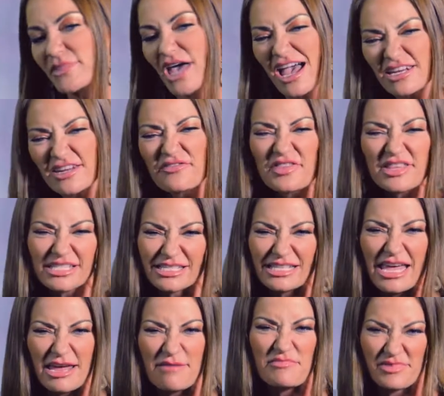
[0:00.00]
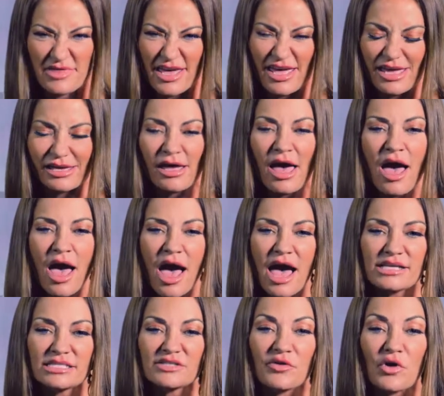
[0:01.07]
kind of the same thing
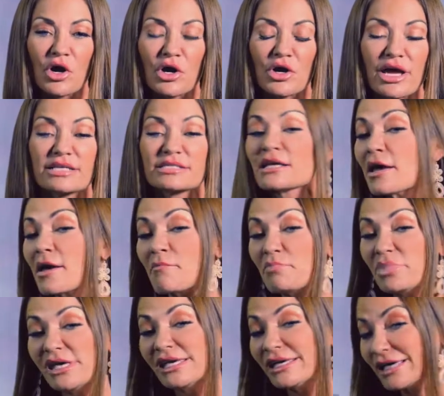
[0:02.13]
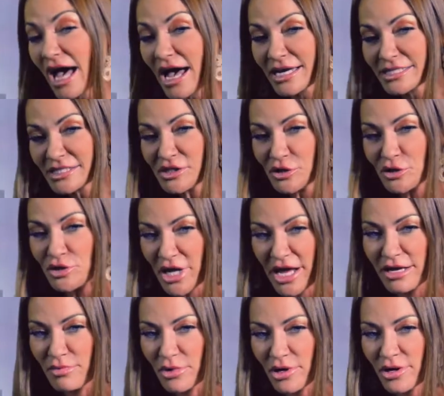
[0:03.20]
as far as being kind to your
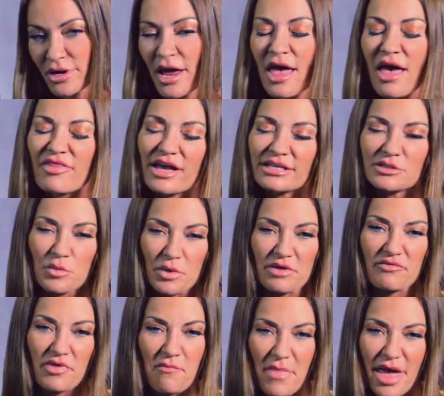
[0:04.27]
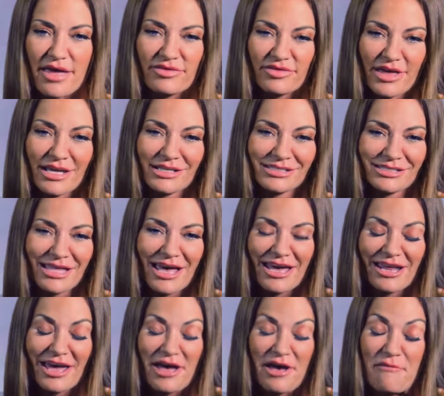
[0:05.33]
neighbor. That's one of the main things
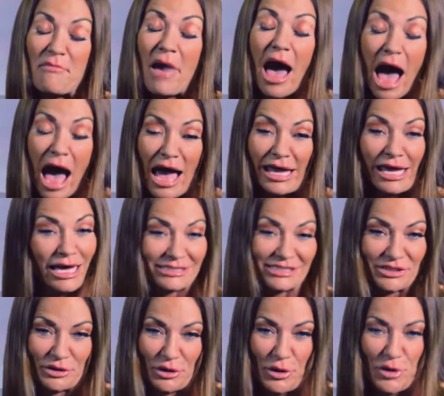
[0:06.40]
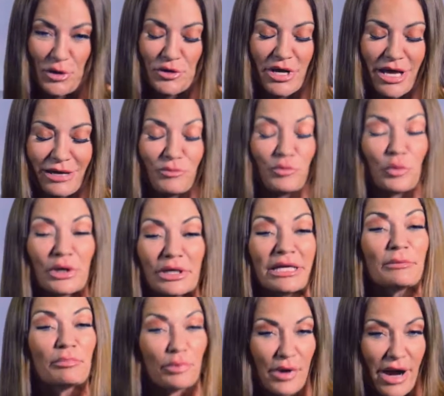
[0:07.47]
that I had to learn and really
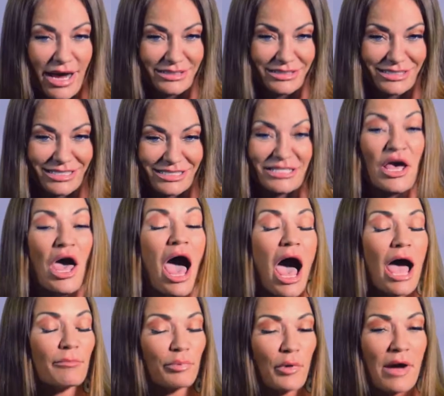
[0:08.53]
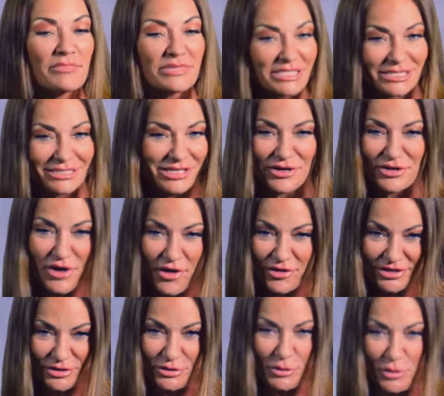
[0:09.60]
practice. I promised to tell y'all the
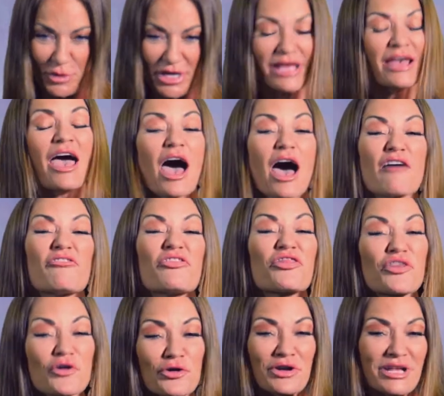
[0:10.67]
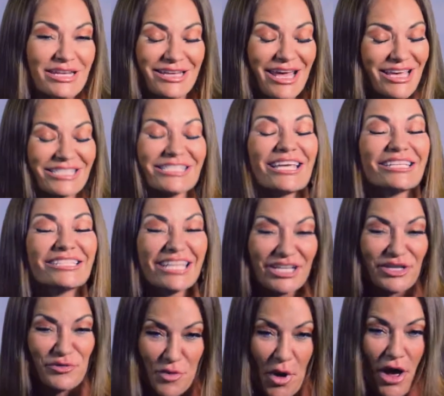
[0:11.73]
story of 30 days in
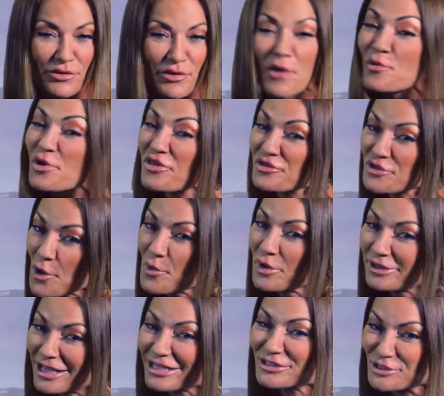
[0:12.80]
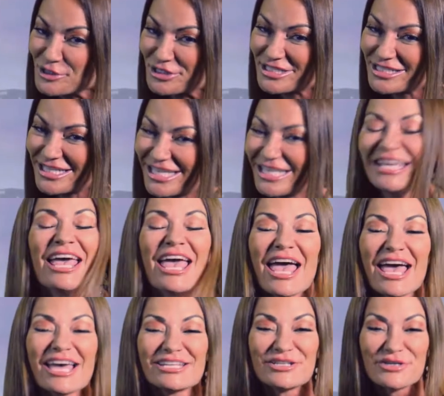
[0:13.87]
Nicaragua with no electricity
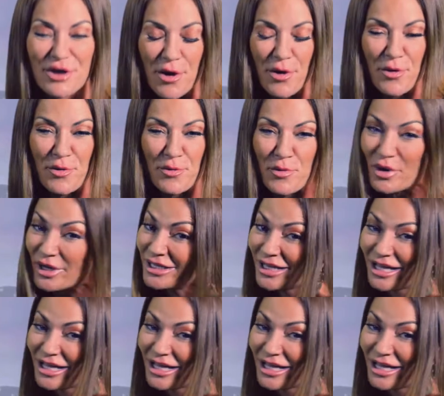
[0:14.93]
and no